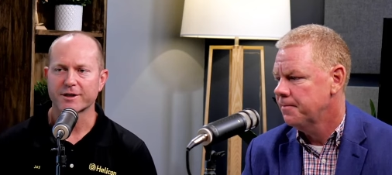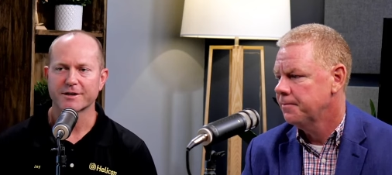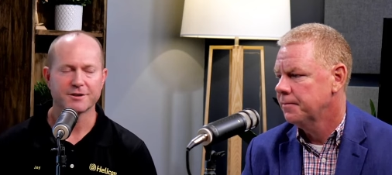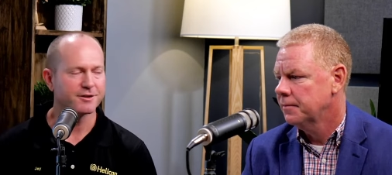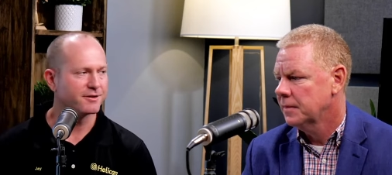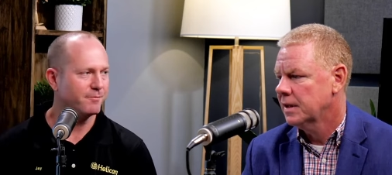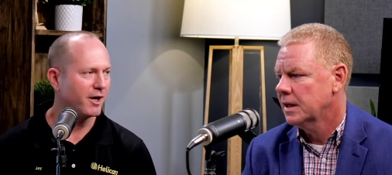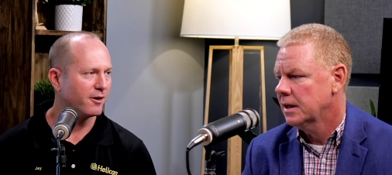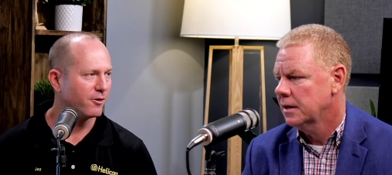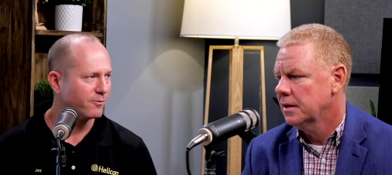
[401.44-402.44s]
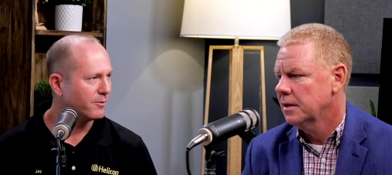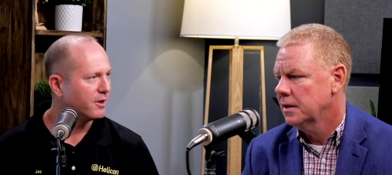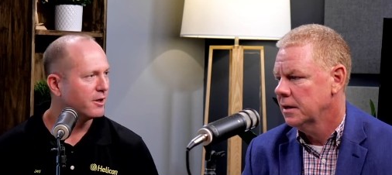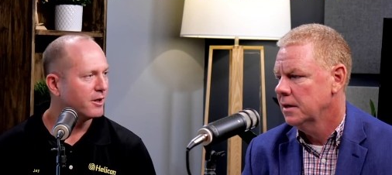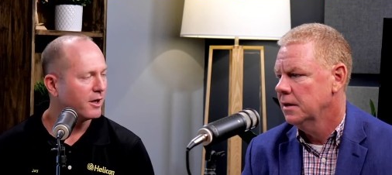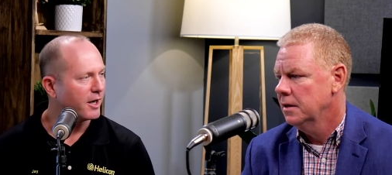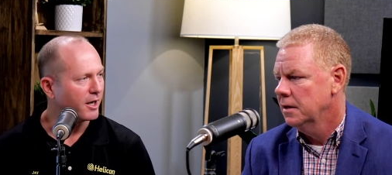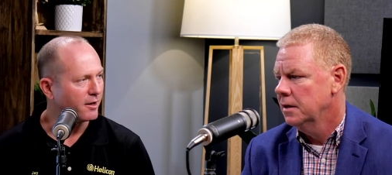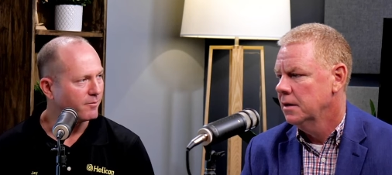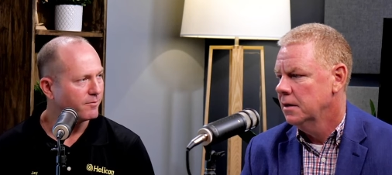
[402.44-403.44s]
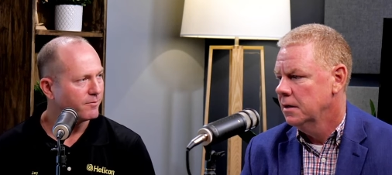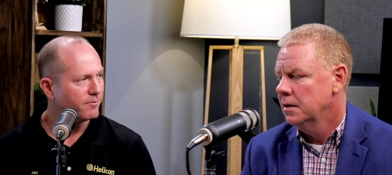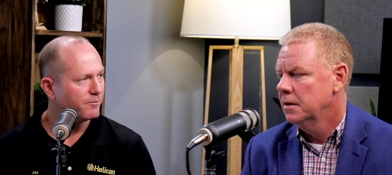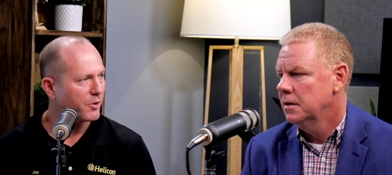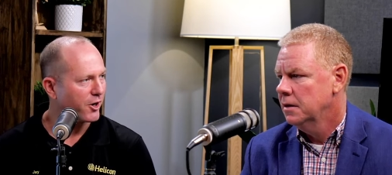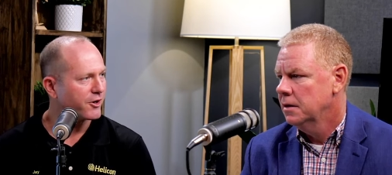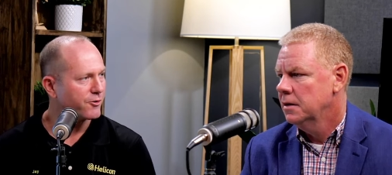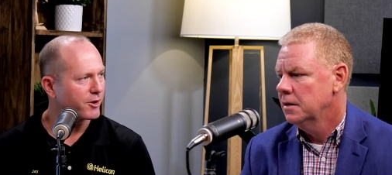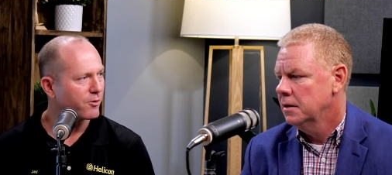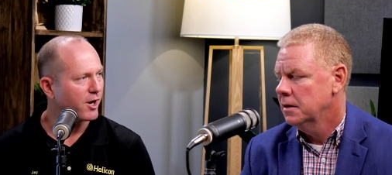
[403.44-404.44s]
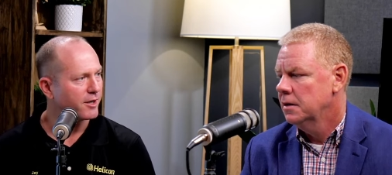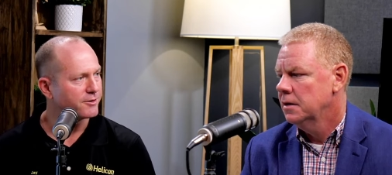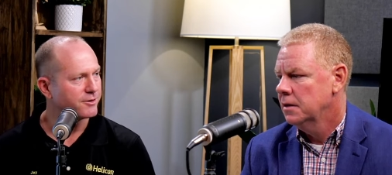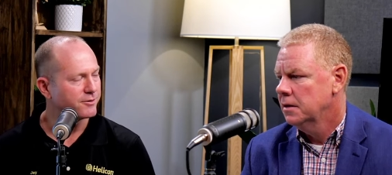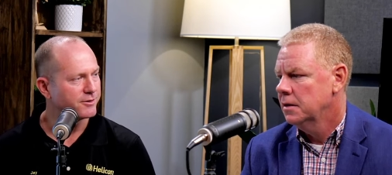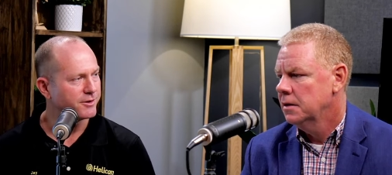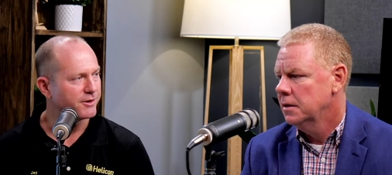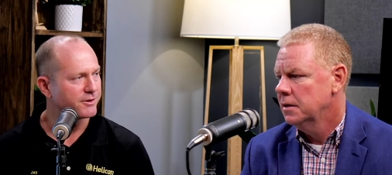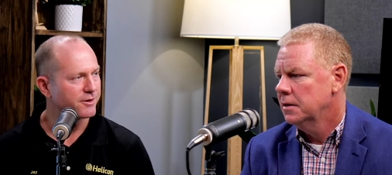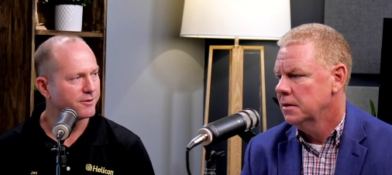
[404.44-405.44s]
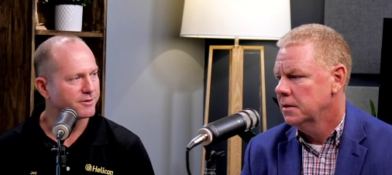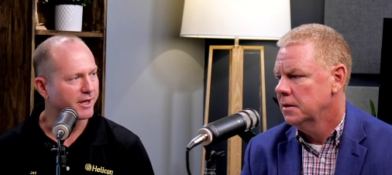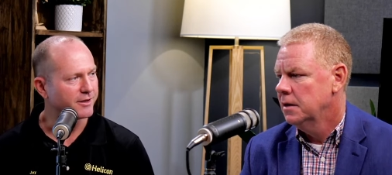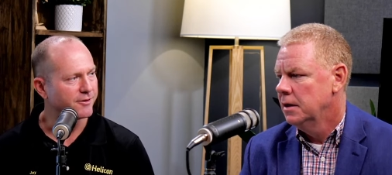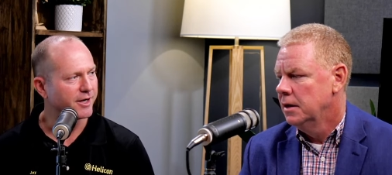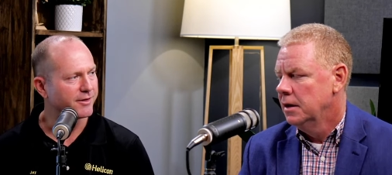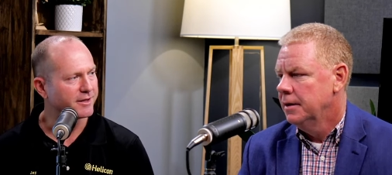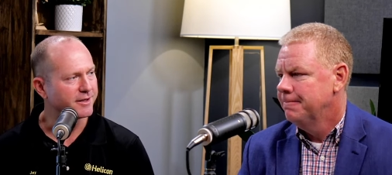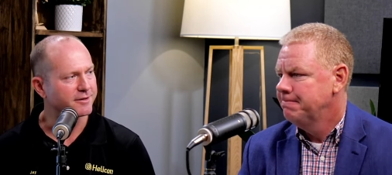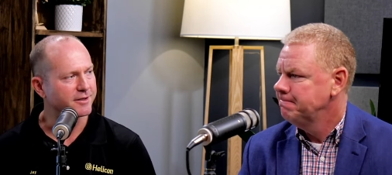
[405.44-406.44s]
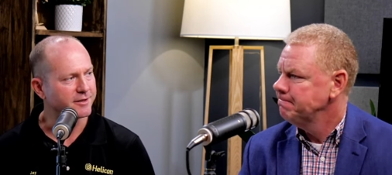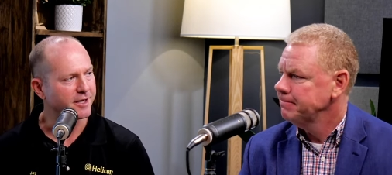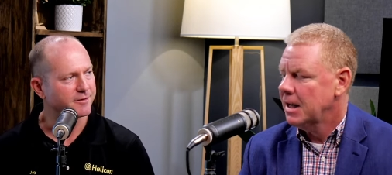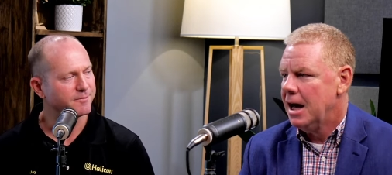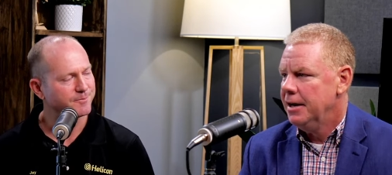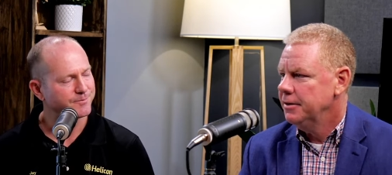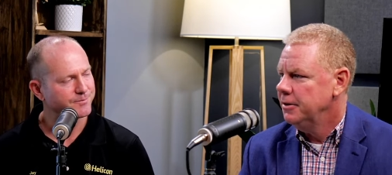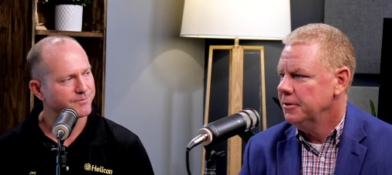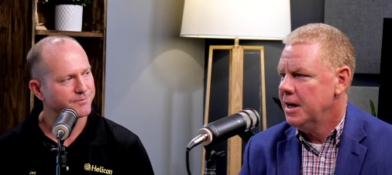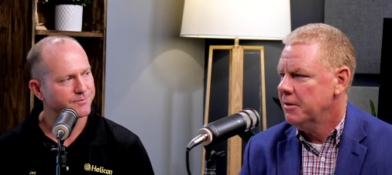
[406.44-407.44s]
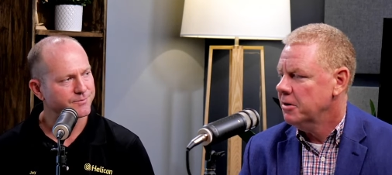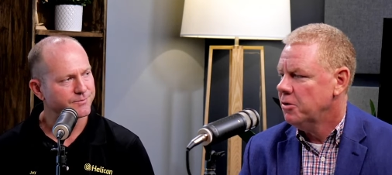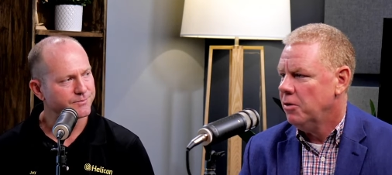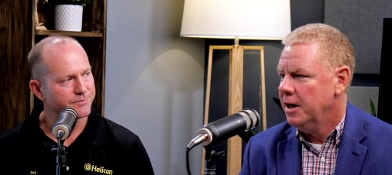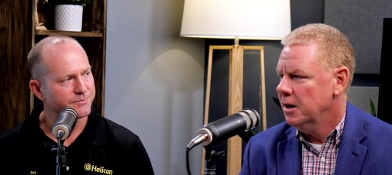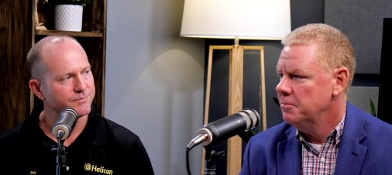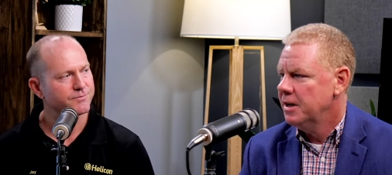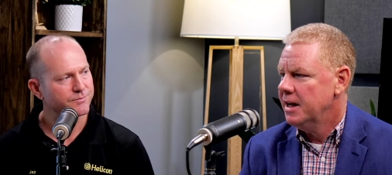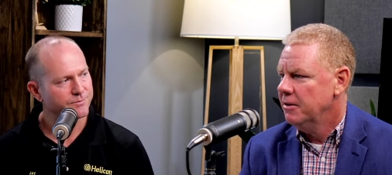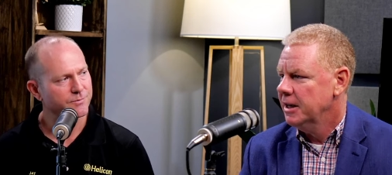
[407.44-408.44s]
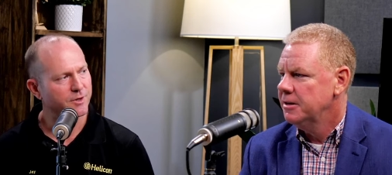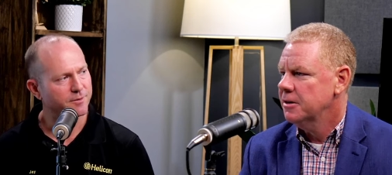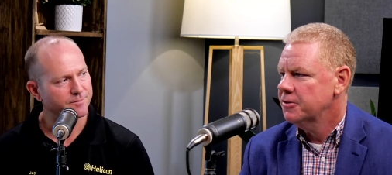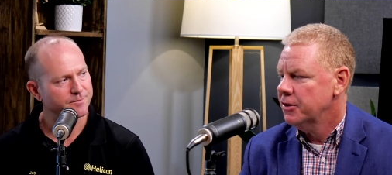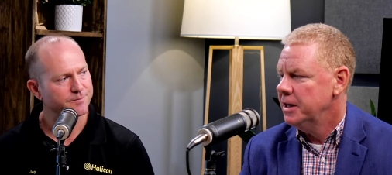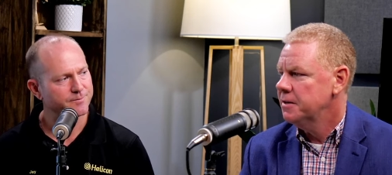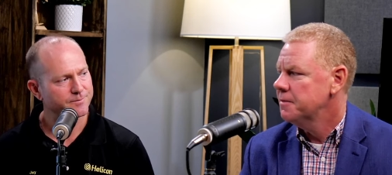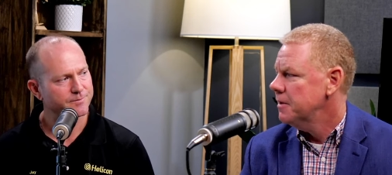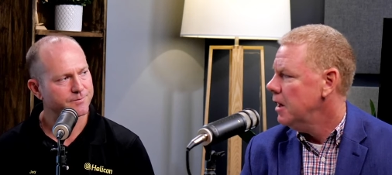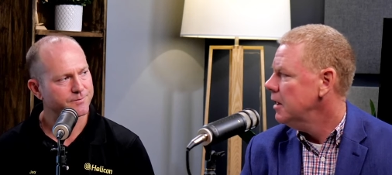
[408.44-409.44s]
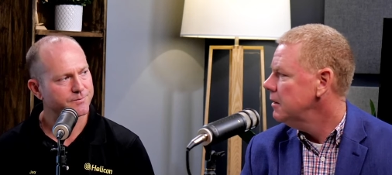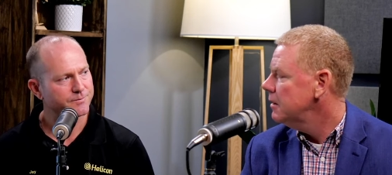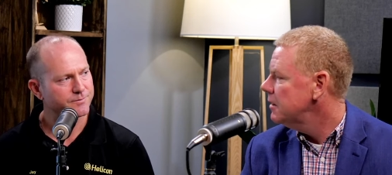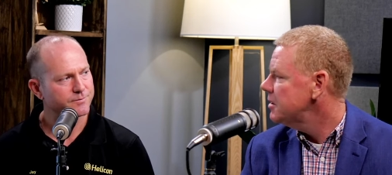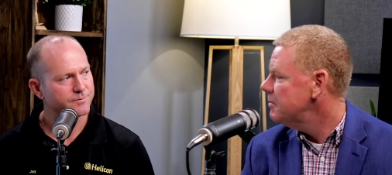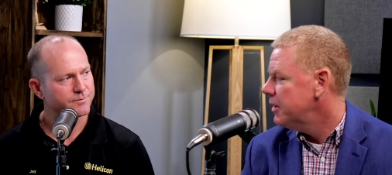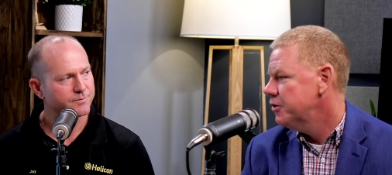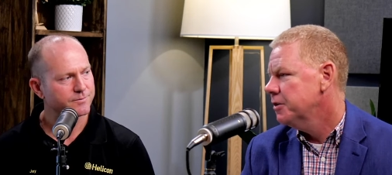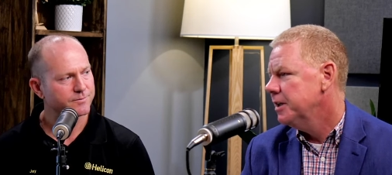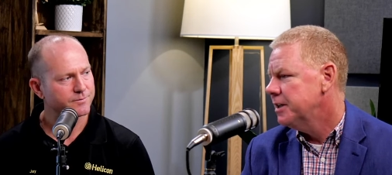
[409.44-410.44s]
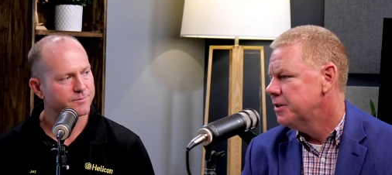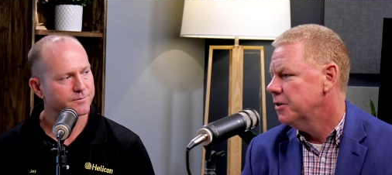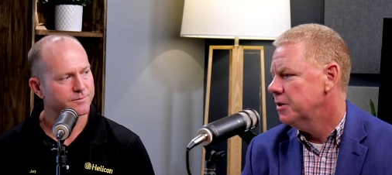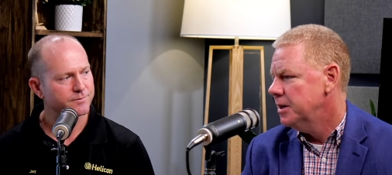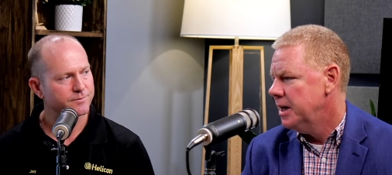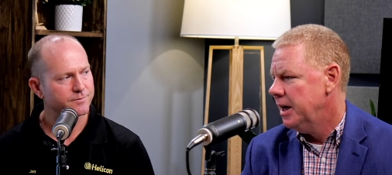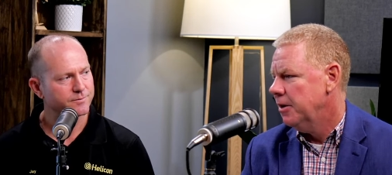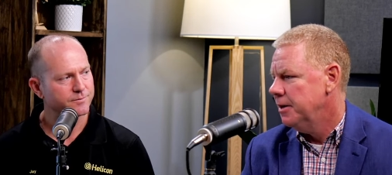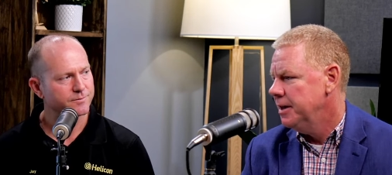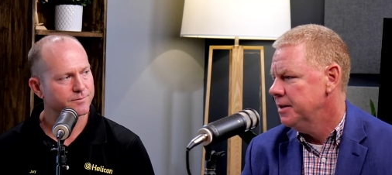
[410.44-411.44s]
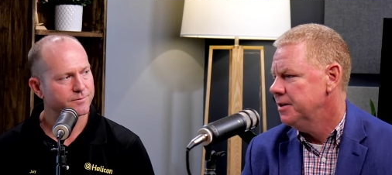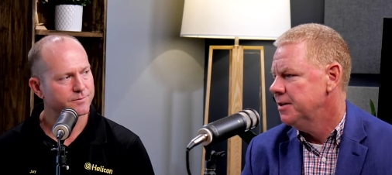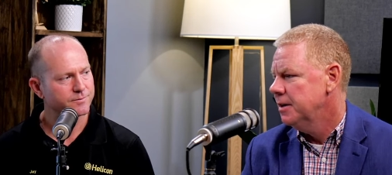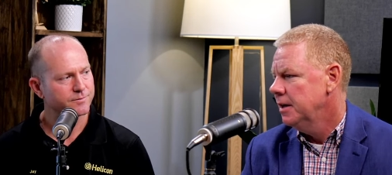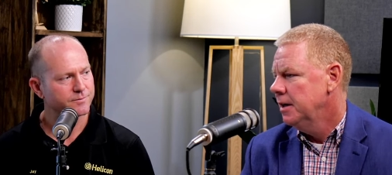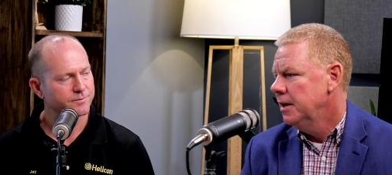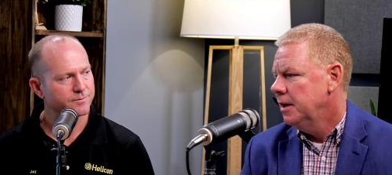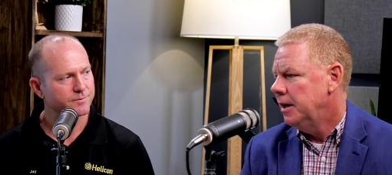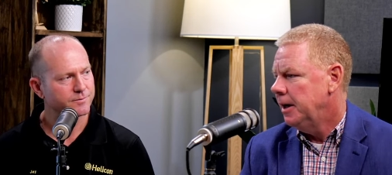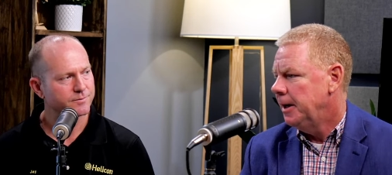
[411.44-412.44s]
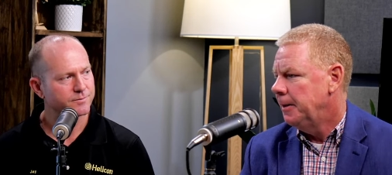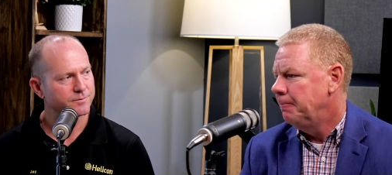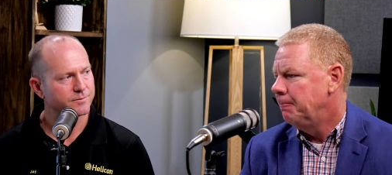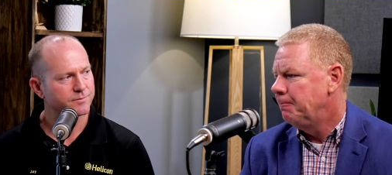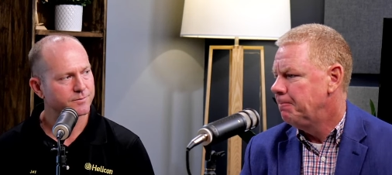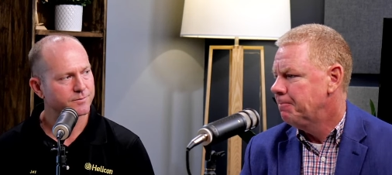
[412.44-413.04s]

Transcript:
Speaker 1: conditions mm-hmm. at my home. Um, but are you required to to disclose that you had that testing done? Uh,
Speaker 2: you're not required, but I like yeah. your train of thought, especially in certain areas. Um,